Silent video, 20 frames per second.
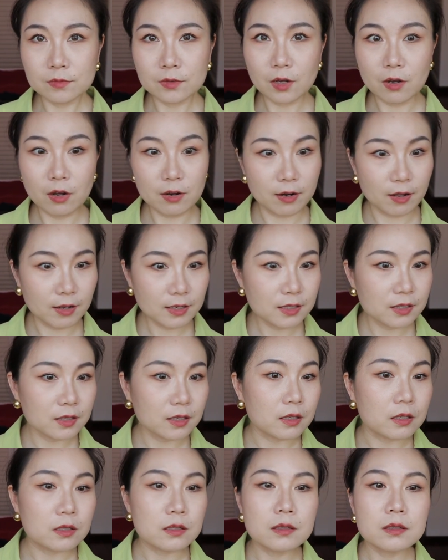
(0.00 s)
I like
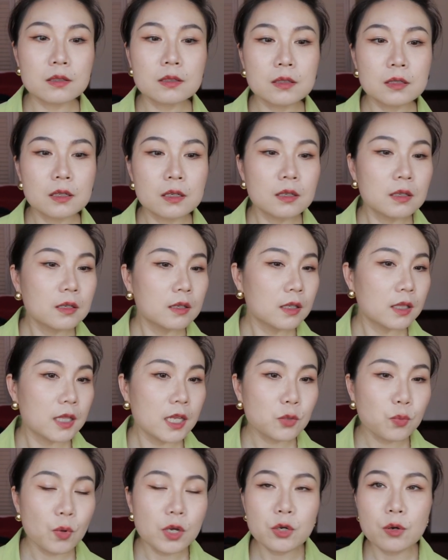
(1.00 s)
this.
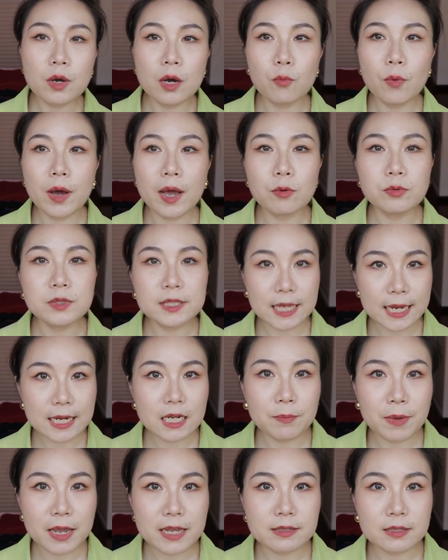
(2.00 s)
This one you can wear on
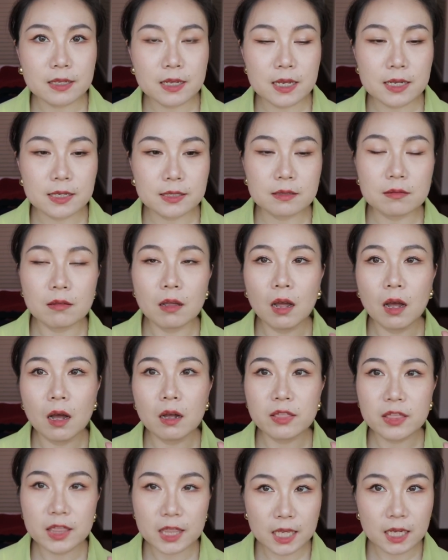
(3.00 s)
daily basis.
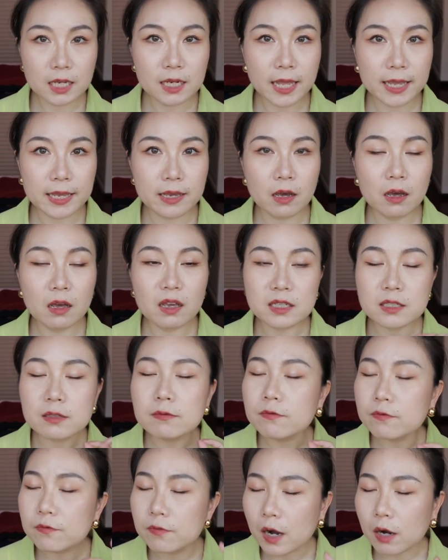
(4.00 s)
Thin layer is
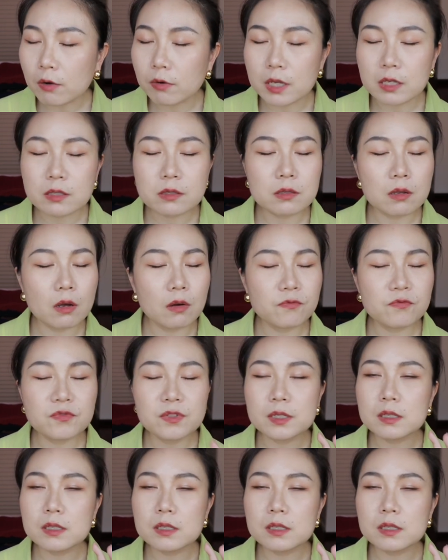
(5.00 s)
very soft,